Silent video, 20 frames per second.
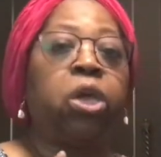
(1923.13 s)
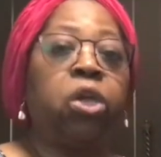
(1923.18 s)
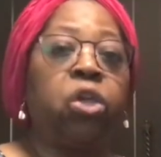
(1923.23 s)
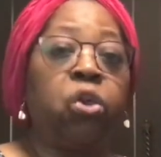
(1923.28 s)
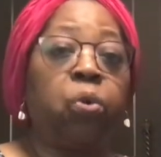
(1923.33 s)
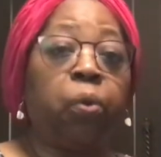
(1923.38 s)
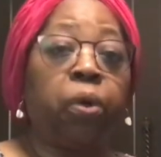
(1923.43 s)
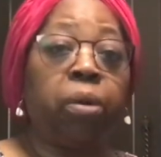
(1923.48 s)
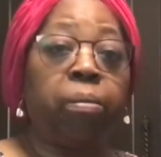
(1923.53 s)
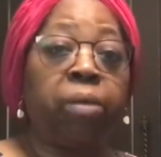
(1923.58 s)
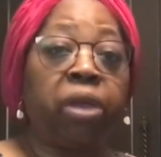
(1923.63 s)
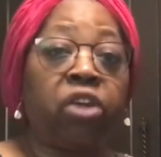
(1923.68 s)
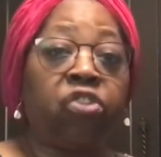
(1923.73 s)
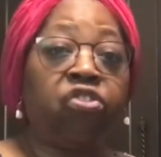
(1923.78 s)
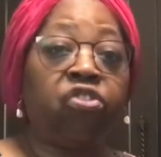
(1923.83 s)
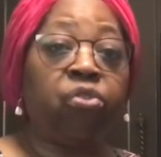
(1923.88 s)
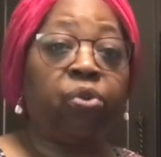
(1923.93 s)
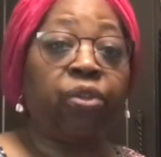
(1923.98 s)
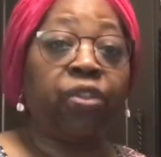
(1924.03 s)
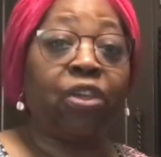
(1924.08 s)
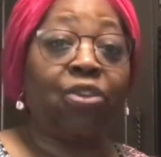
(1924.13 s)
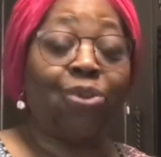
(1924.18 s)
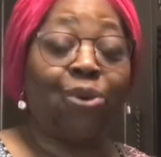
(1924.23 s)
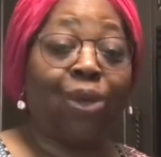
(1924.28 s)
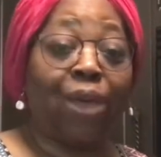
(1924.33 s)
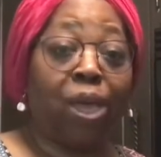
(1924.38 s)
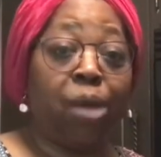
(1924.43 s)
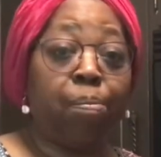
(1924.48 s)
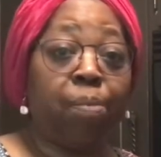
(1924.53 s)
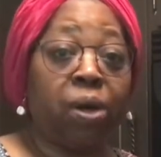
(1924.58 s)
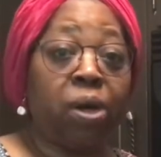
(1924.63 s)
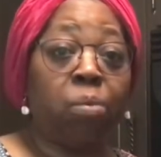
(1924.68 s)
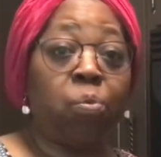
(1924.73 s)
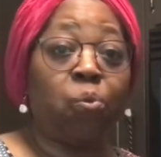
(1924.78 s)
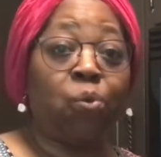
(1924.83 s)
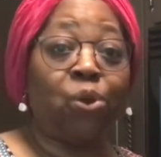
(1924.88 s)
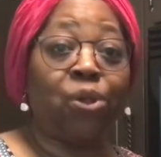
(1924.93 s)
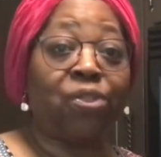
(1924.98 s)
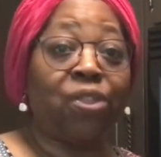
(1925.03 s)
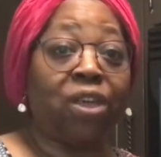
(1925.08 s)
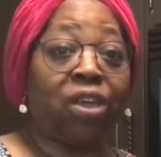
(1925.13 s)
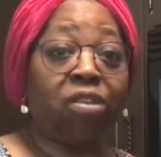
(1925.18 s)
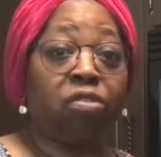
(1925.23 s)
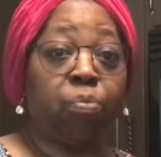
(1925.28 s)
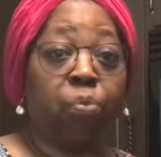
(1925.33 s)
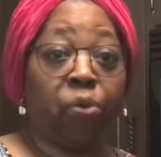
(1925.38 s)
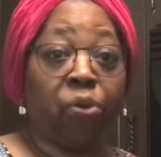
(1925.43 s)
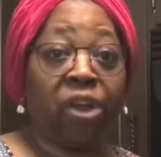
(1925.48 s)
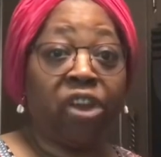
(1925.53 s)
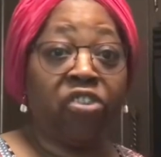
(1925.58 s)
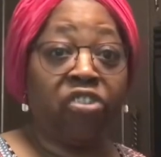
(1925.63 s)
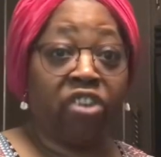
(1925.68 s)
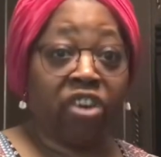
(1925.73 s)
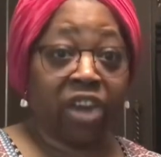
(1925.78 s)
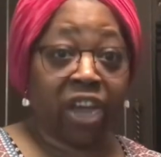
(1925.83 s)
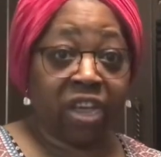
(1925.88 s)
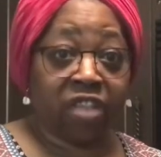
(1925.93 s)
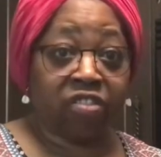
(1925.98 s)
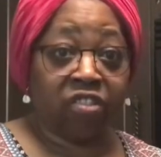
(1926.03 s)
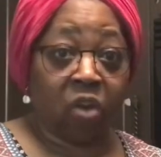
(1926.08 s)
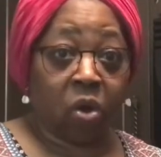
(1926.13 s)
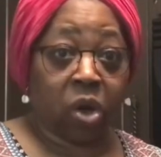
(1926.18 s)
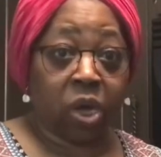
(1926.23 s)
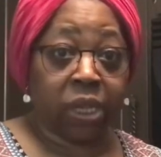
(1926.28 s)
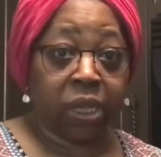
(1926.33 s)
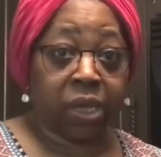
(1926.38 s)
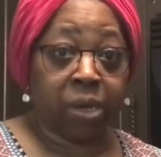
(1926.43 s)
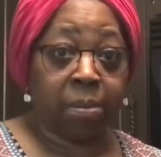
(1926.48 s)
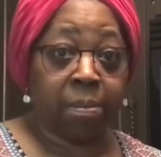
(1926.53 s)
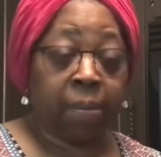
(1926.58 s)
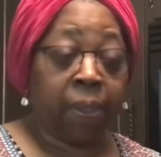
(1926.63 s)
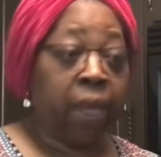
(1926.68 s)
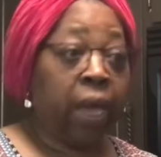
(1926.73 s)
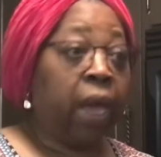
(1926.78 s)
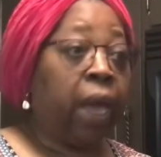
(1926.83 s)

you want to make sure that you keep up with the expiration dates on them